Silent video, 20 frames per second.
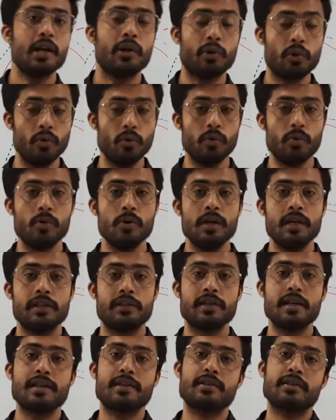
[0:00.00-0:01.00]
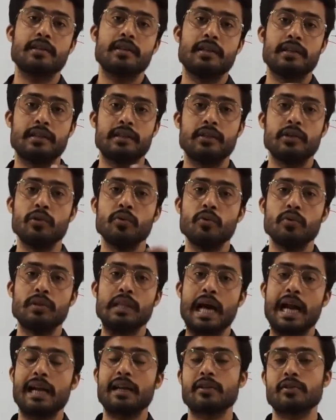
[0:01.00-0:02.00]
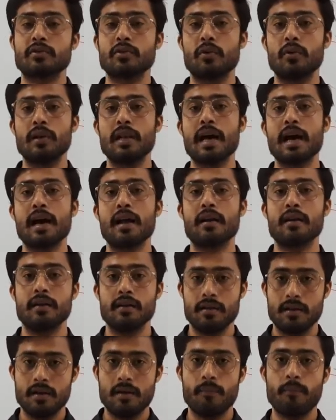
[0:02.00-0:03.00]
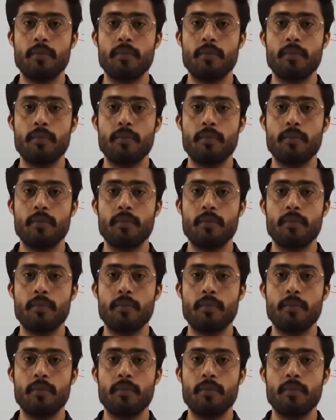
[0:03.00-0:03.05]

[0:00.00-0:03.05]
to just do that solar